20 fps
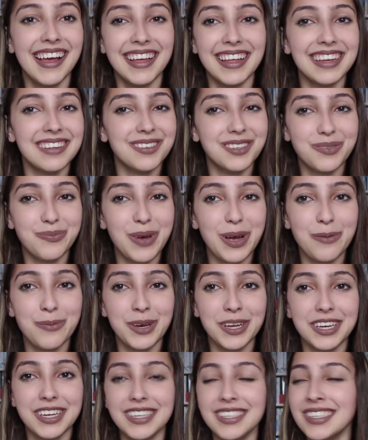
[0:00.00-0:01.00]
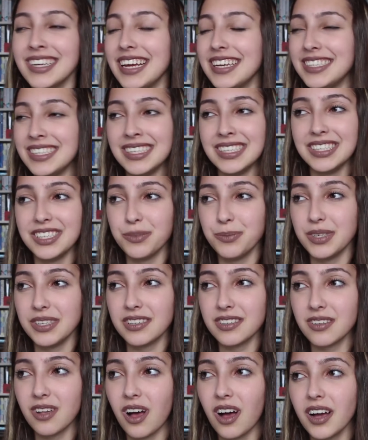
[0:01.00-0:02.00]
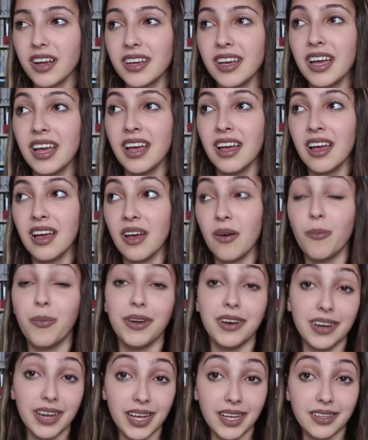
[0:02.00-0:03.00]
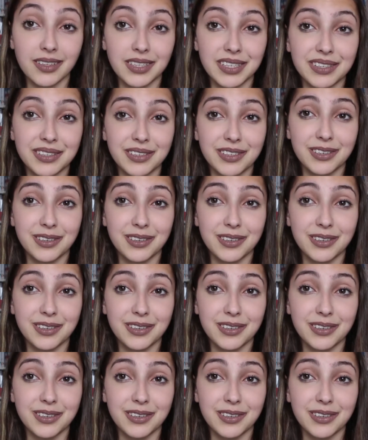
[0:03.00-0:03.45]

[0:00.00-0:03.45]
That's just my opinion. It didn't need to be this long, but it is.